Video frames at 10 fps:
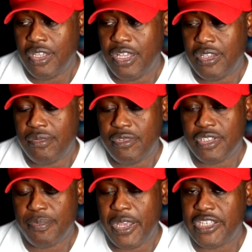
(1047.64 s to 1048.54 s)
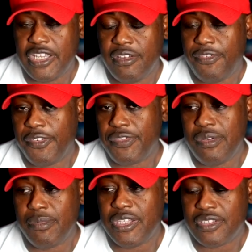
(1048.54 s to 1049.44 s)
and this might take you
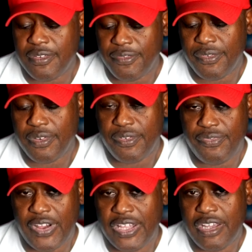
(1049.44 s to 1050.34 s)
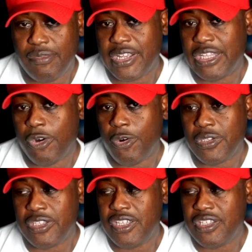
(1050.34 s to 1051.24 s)
15 minutes to find out what kind of
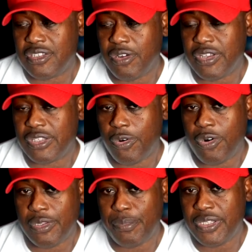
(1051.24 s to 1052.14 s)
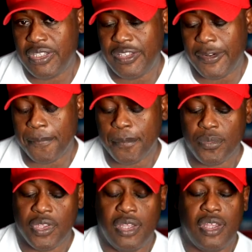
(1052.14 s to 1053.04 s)
oil it needs, go get the oil and put it in there.
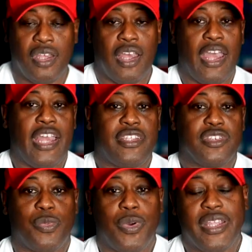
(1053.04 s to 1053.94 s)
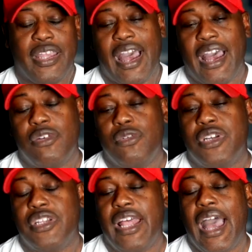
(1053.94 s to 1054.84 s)
I had this one guy who
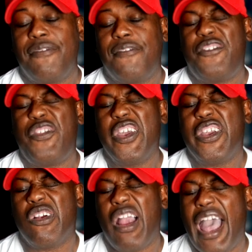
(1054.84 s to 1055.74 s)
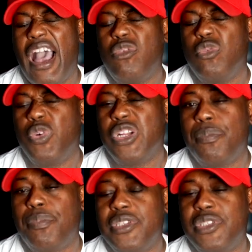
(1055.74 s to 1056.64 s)
could not figure out where to
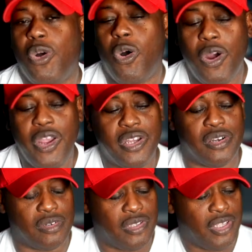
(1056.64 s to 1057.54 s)
put the oil.